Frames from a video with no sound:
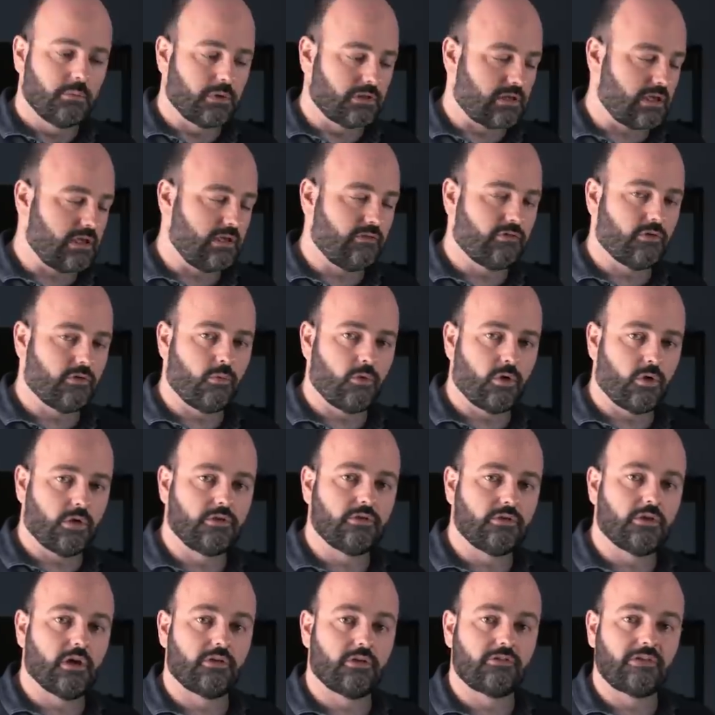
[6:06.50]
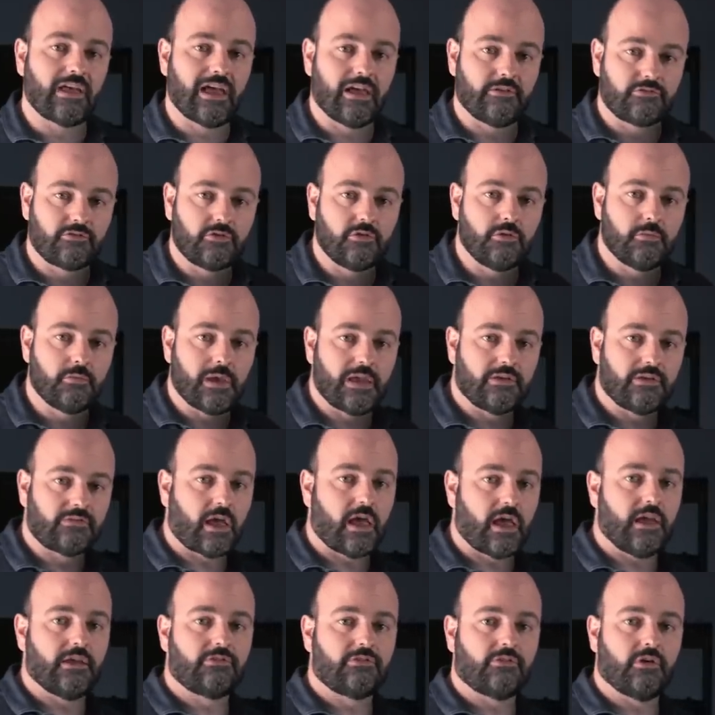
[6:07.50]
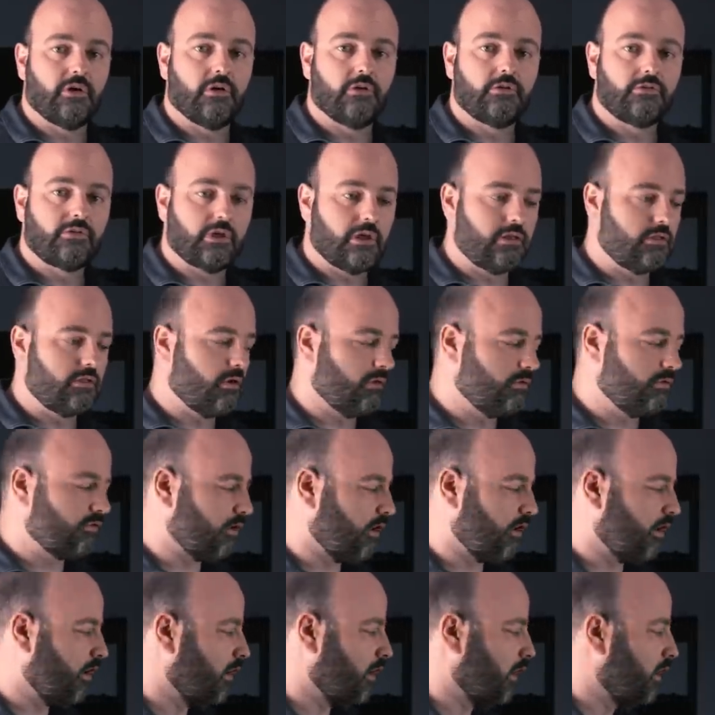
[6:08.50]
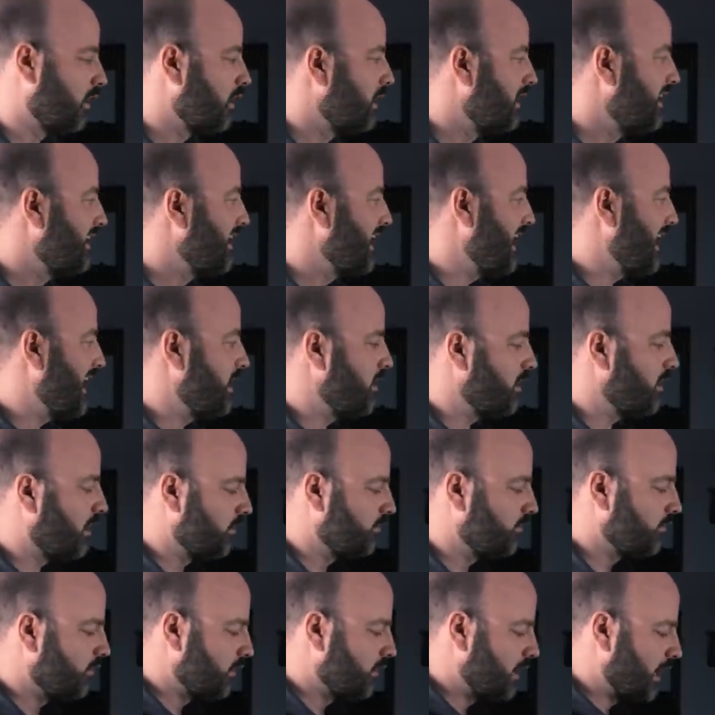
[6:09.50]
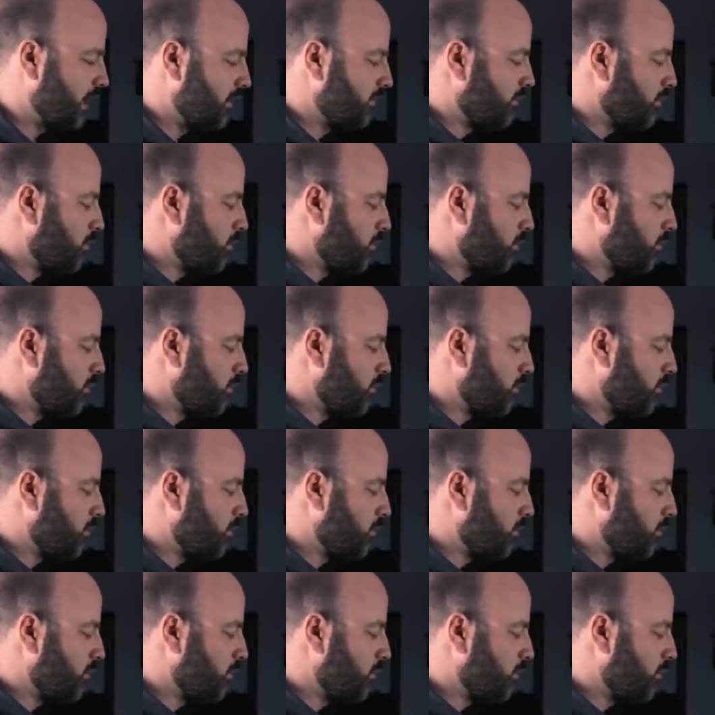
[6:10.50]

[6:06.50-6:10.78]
but the EVA 1 does have two base ISOs and those are 800 and